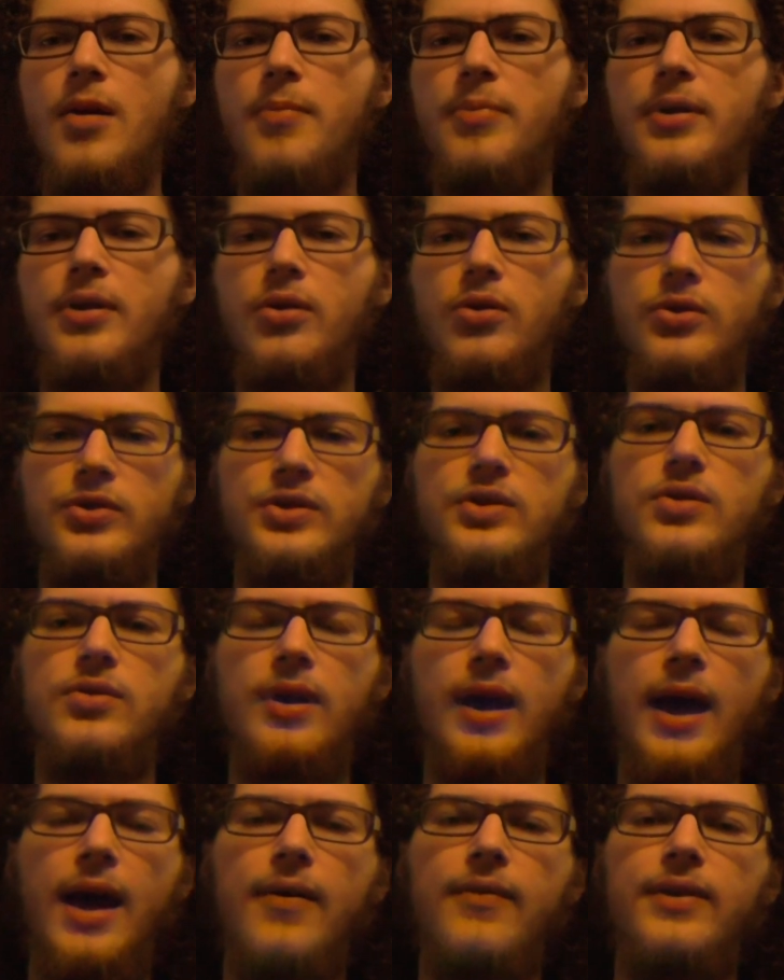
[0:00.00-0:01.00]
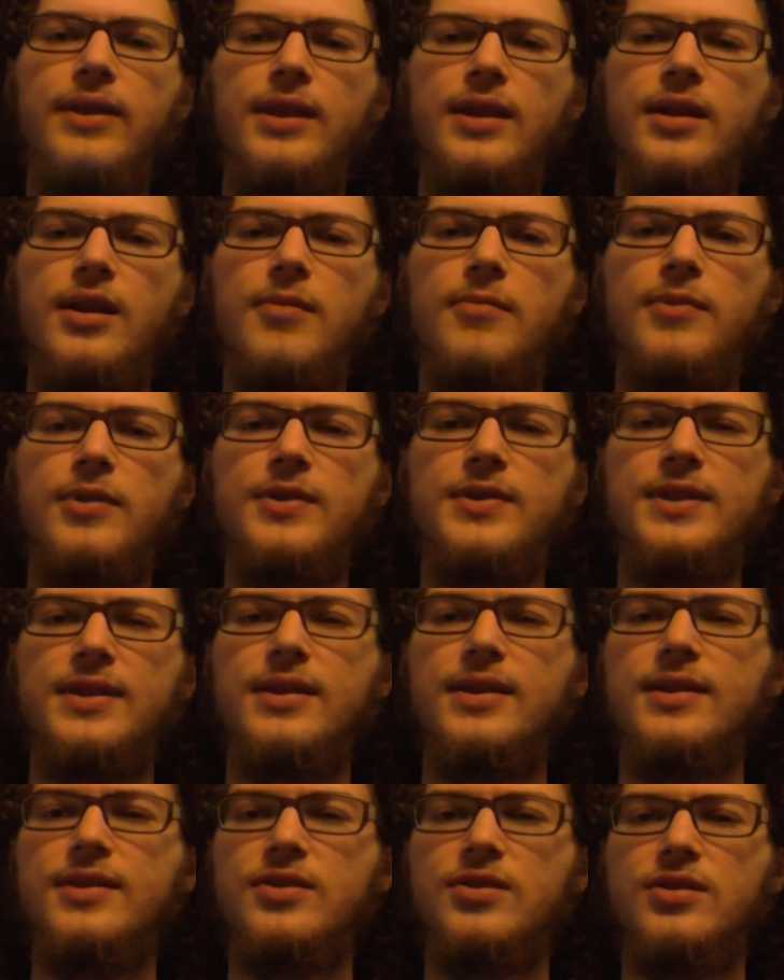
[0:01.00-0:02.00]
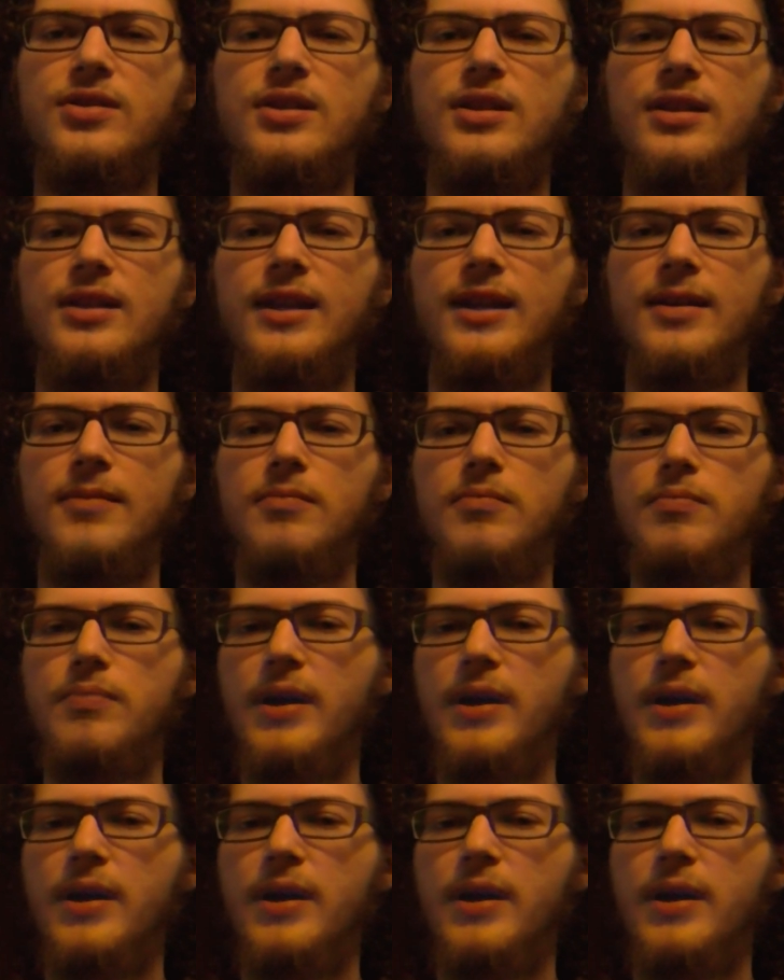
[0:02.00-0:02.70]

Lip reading: but also having the numbers, I think is just going to like